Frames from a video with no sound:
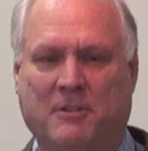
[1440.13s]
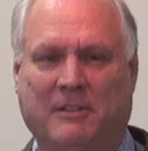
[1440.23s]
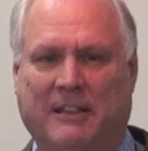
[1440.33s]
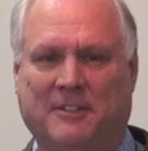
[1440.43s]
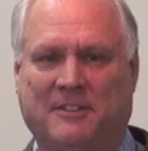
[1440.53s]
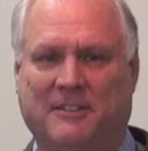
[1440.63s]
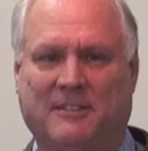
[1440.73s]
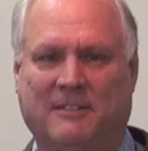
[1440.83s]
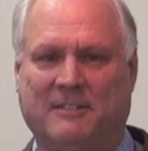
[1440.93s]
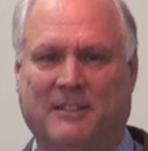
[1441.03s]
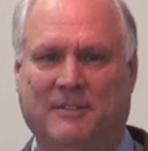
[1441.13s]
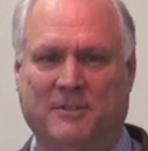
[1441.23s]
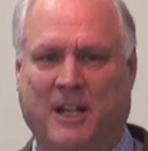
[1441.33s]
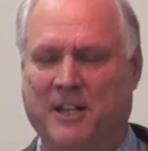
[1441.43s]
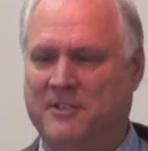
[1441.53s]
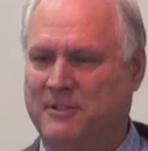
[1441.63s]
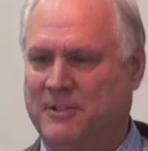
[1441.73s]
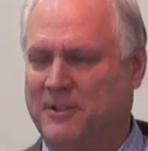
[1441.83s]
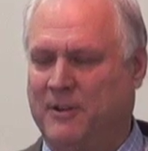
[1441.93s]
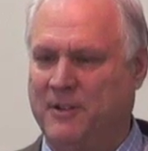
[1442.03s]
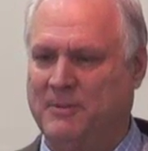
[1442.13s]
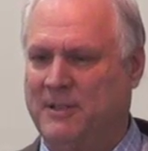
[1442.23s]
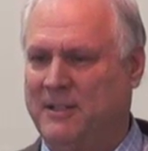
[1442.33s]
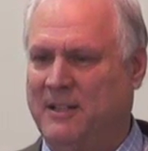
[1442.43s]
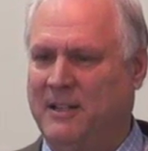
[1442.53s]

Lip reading: the list and you change their discouragement.